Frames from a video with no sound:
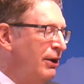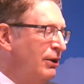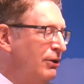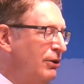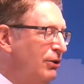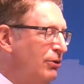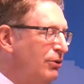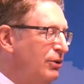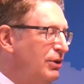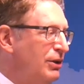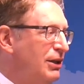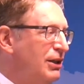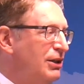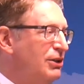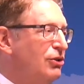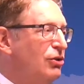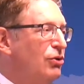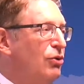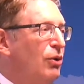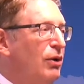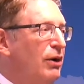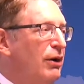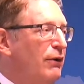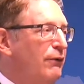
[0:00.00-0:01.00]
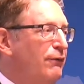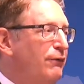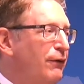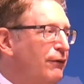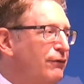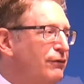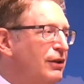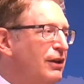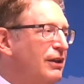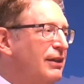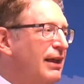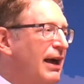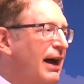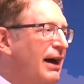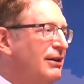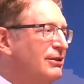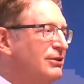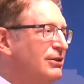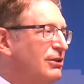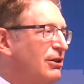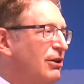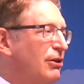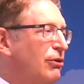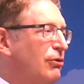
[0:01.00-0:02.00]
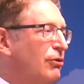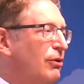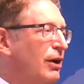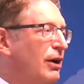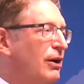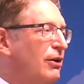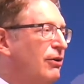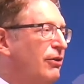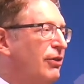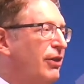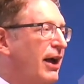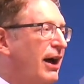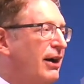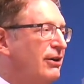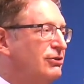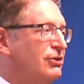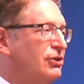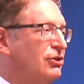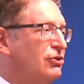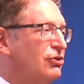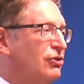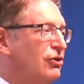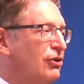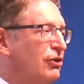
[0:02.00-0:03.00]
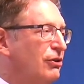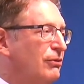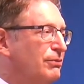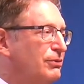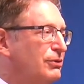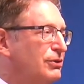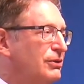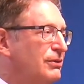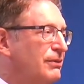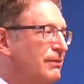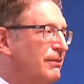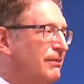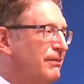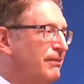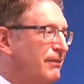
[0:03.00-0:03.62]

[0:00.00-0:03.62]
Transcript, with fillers: you would need 250,000 to 300,000 troops.